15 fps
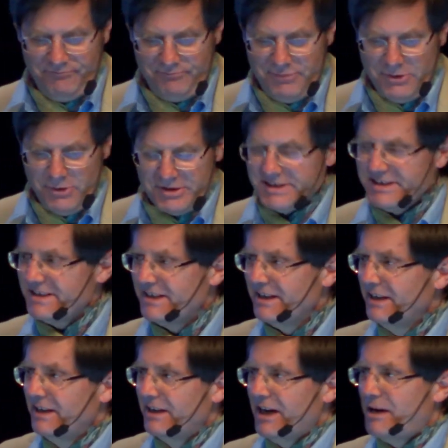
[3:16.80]
persons
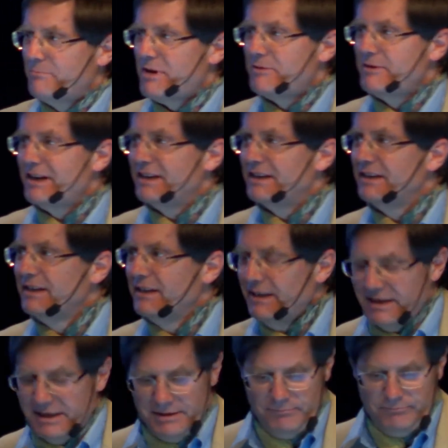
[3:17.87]
I really
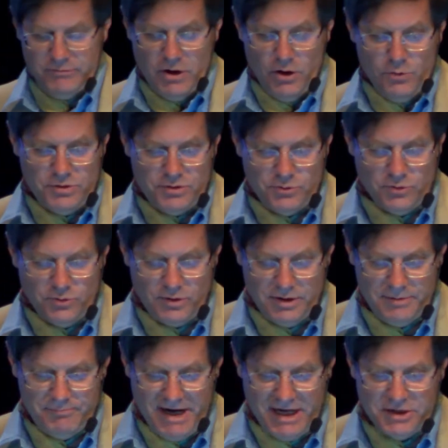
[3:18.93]
owe to
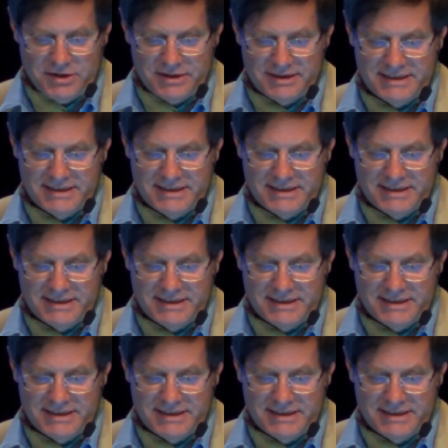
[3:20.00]
mention.